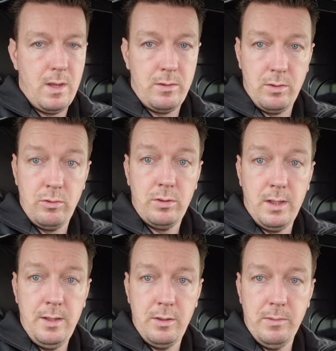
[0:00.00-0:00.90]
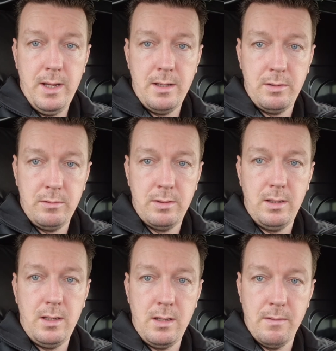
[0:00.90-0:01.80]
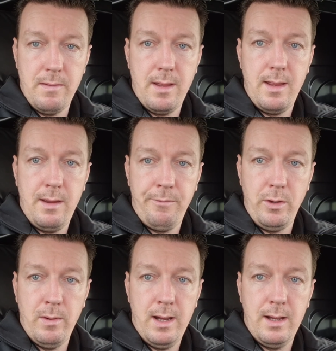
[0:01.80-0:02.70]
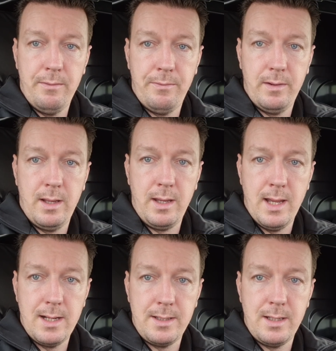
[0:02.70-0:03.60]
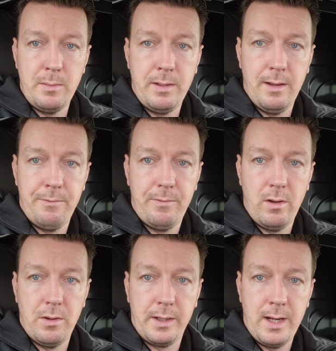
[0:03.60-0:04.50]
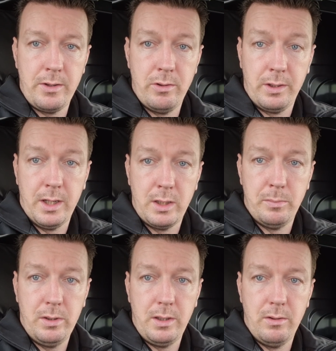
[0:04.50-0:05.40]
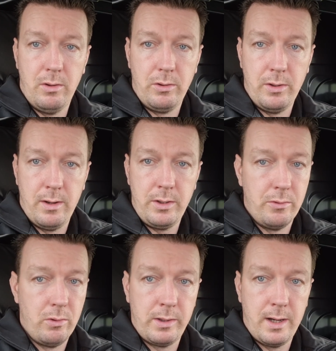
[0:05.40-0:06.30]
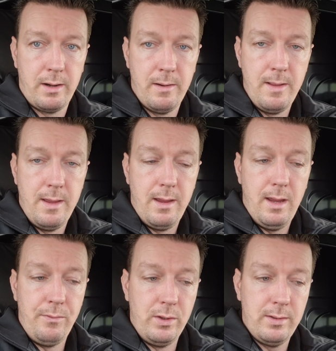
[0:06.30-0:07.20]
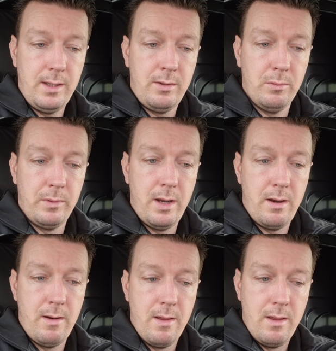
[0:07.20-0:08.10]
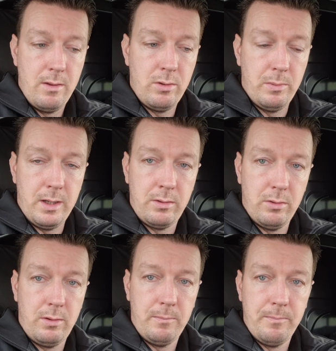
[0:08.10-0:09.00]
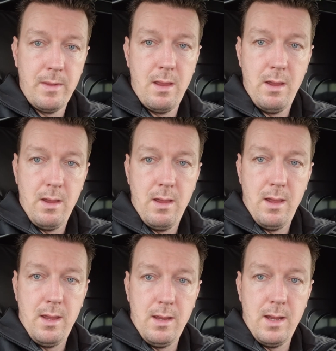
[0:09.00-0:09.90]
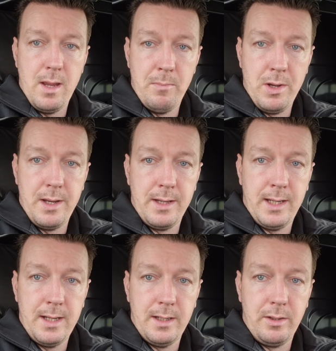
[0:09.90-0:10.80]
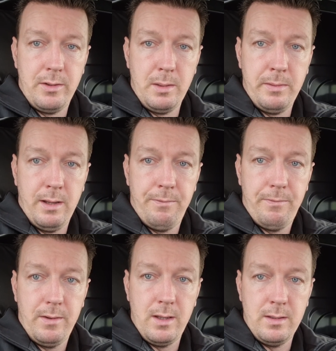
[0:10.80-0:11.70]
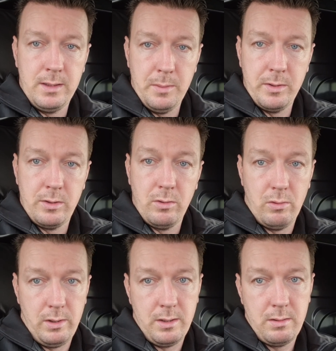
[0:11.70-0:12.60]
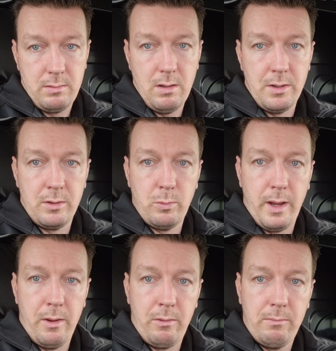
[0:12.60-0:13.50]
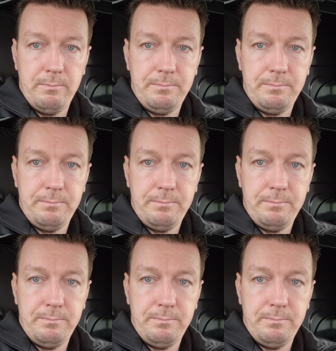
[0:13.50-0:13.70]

it's just an easy way to see if you have a healthy DPF on a car you're looking at to buy or your, your own car, if you see some there, some of that soot, it might indicate that your DPF is damaged or it's on its way out.